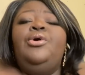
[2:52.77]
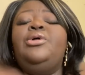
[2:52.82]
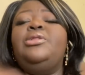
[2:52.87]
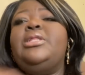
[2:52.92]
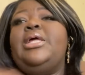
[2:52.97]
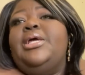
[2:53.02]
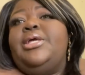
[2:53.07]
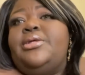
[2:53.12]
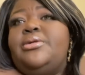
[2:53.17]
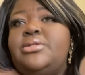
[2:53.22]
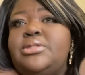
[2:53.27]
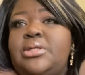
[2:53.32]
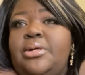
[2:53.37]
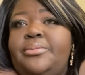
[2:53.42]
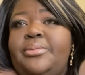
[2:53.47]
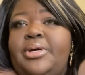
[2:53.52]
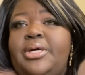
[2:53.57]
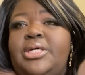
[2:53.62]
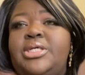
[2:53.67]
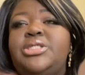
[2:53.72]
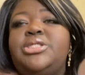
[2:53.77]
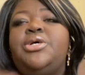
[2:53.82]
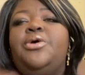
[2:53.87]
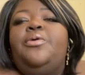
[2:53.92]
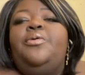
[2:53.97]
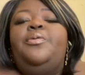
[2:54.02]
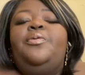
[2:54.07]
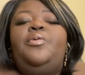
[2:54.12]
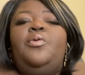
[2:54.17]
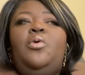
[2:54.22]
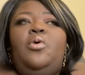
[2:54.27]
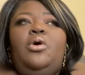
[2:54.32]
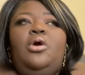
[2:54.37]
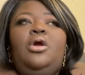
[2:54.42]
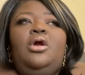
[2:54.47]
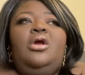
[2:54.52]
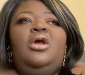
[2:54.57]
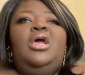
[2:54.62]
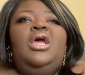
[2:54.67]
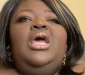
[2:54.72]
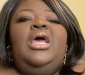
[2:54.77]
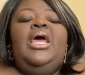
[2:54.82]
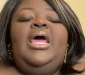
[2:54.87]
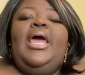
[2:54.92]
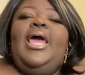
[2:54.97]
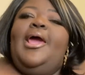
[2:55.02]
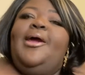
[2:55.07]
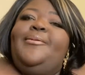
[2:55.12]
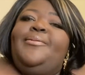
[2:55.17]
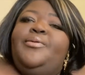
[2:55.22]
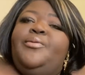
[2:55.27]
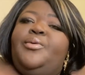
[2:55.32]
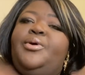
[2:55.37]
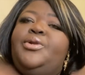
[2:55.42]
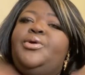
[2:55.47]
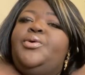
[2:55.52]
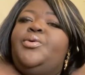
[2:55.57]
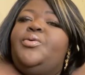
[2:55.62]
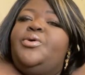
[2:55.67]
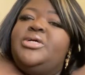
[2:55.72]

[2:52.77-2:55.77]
Thank you so much for everyone who